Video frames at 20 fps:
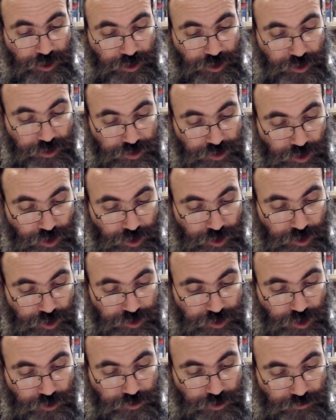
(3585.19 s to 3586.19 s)
Is in the Eirin
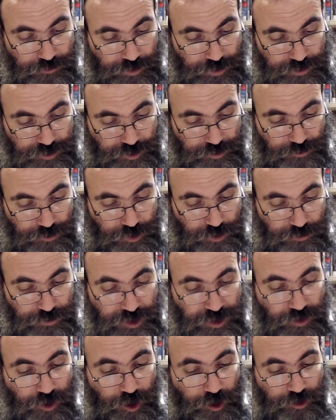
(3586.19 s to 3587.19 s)

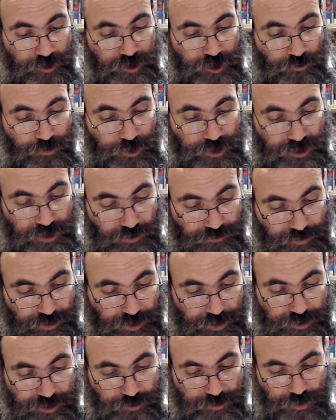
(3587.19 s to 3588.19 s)
Seif, which is the
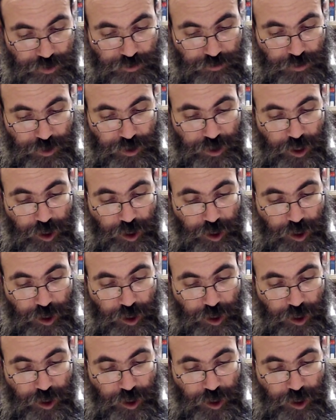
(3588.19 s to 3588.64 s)
Pnei Tzimtzum.